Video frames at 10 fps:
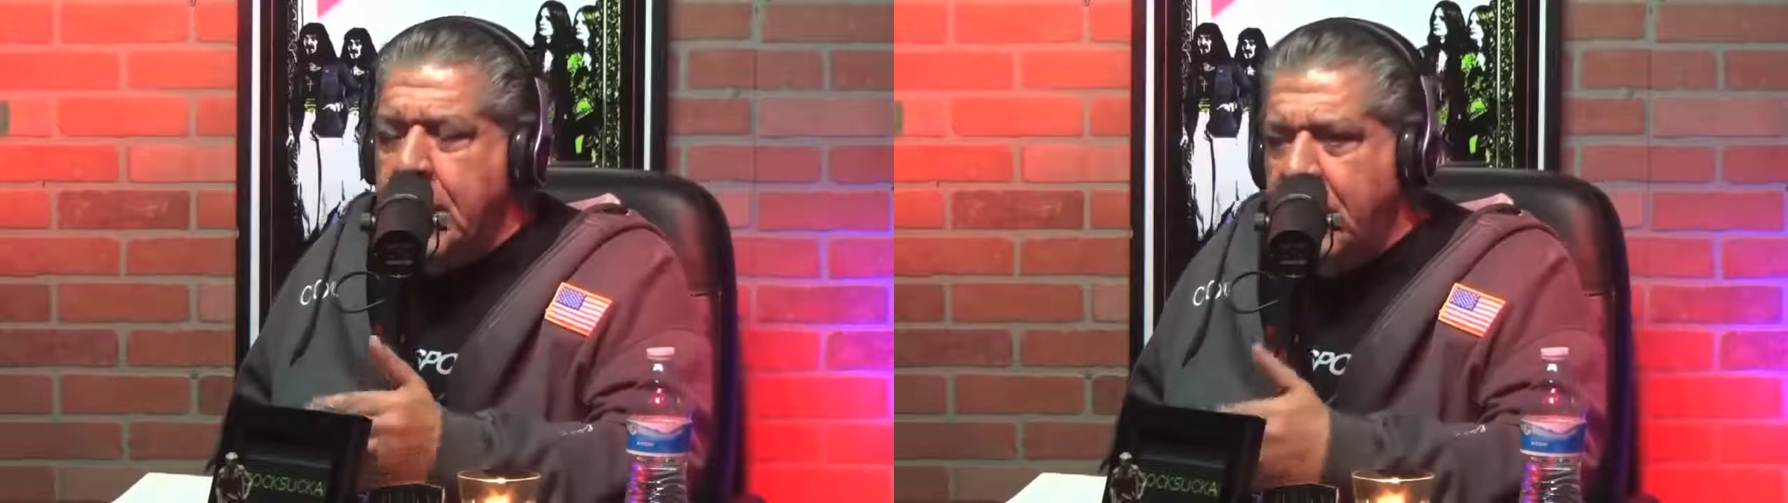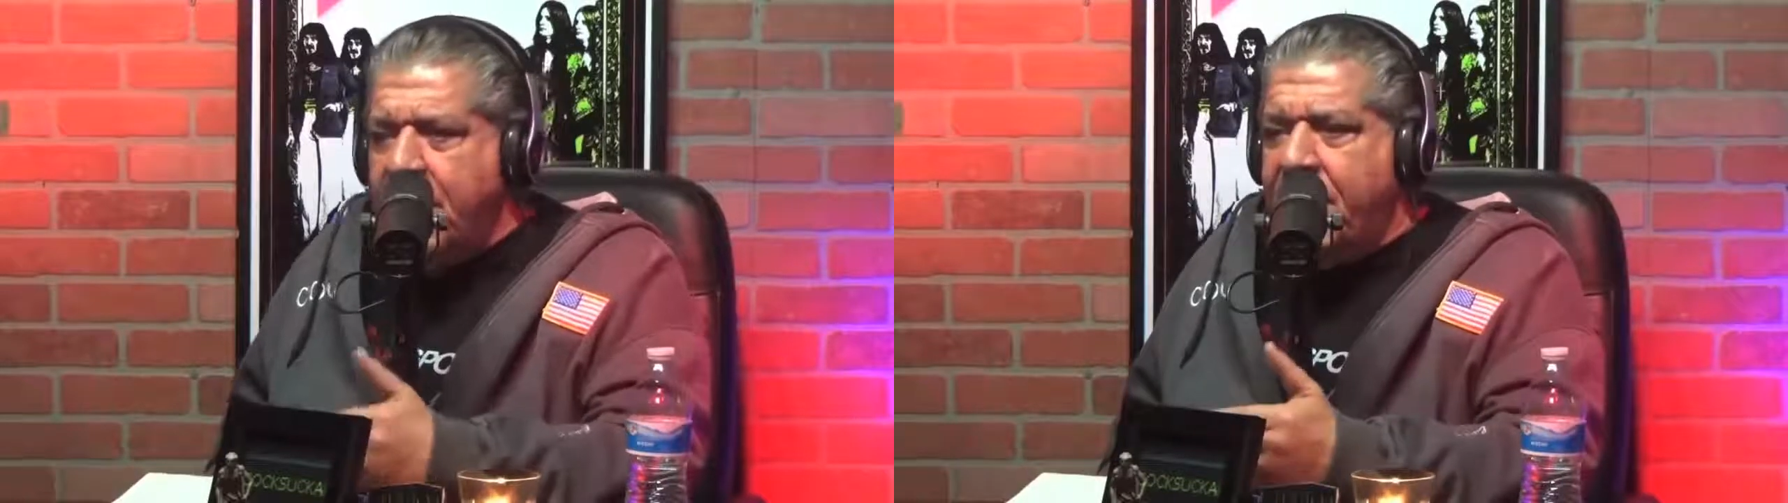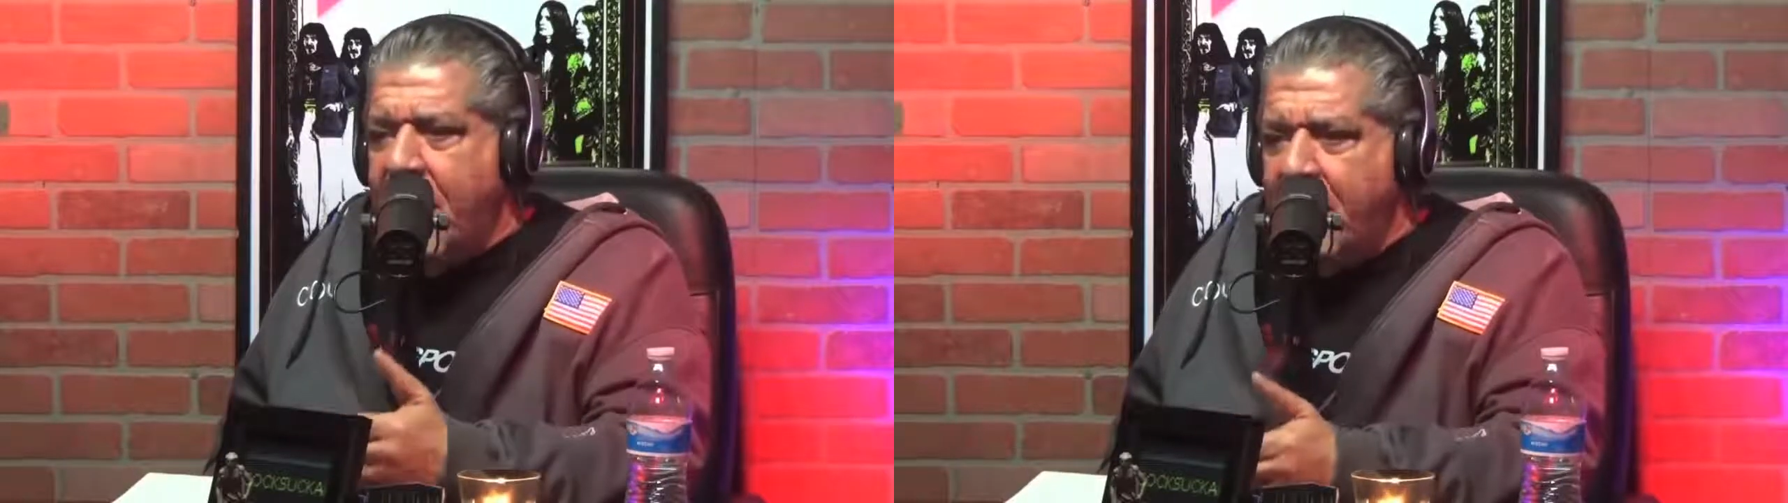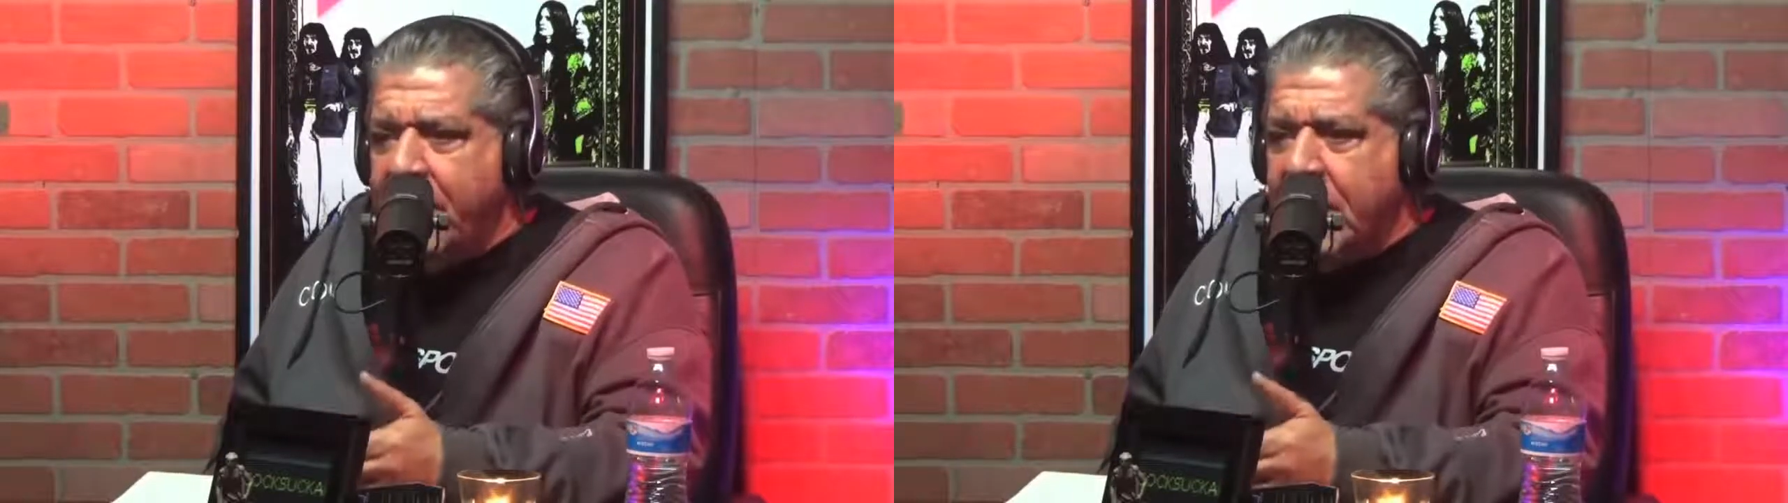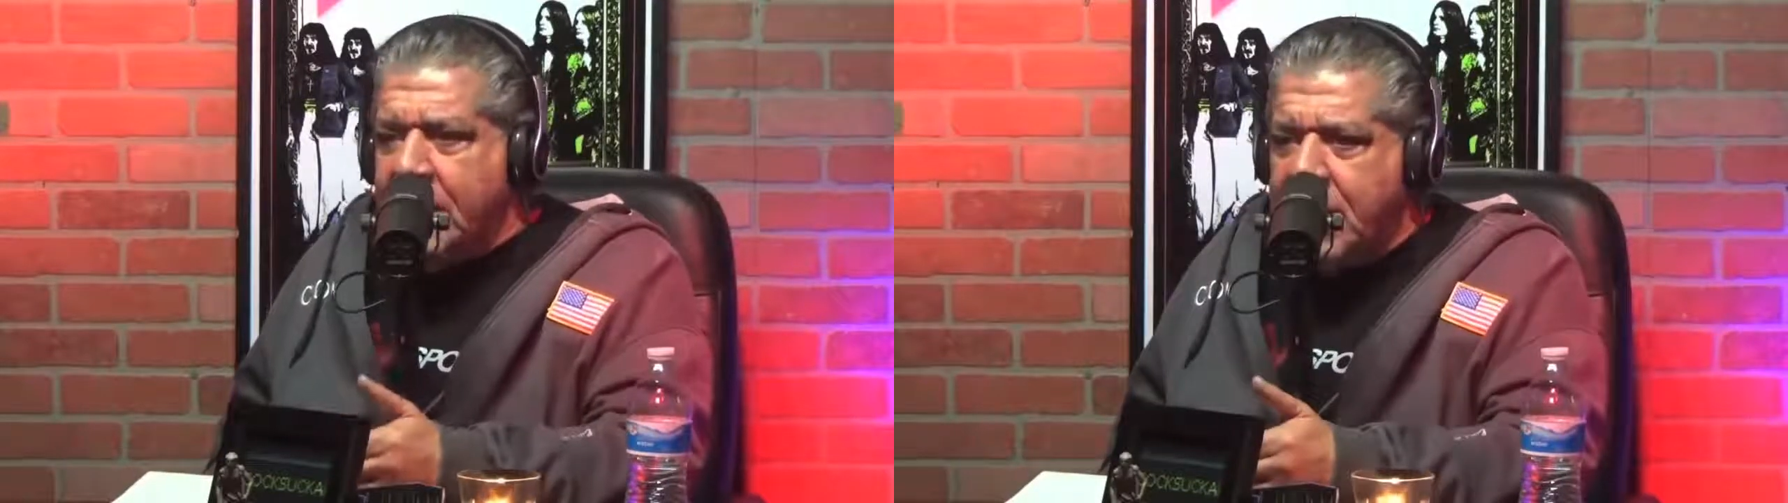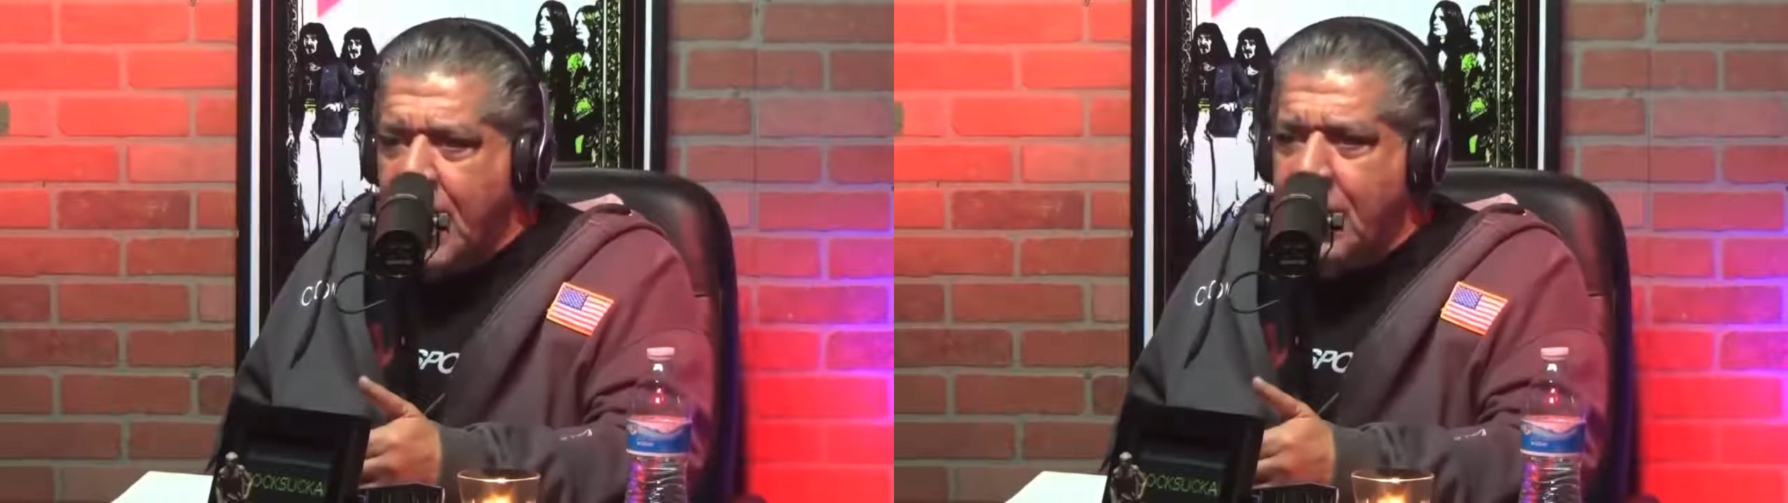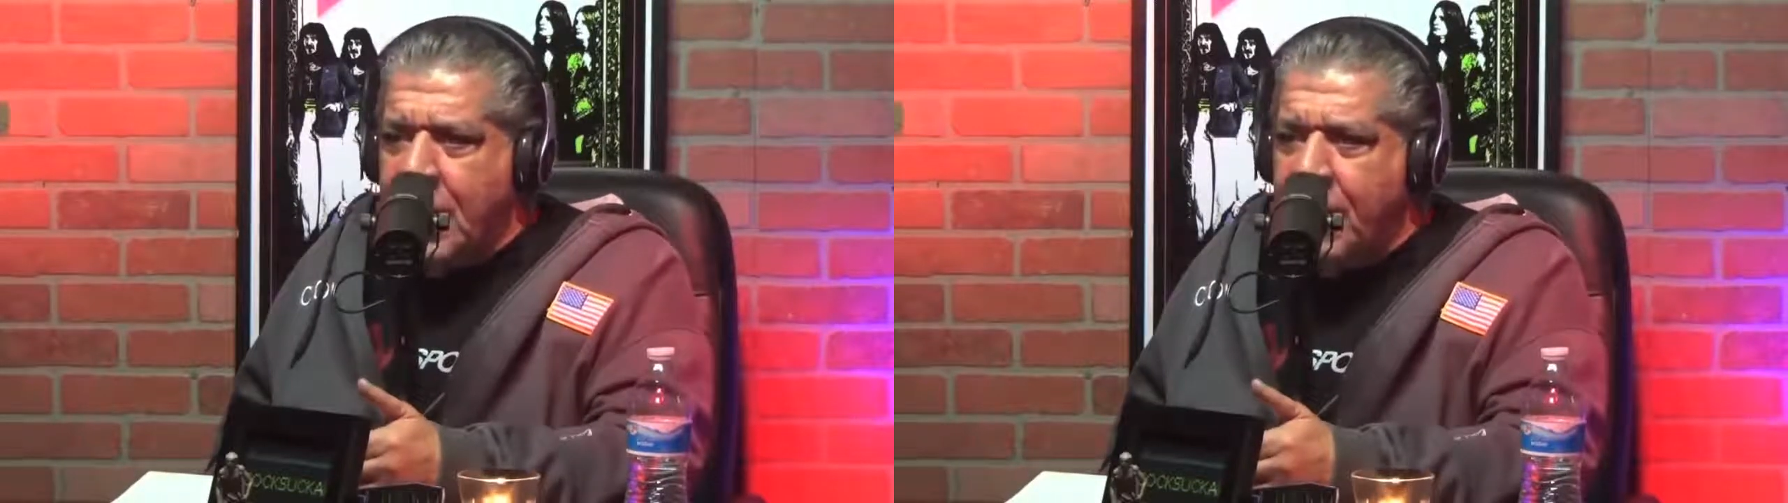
if I ever get to that level.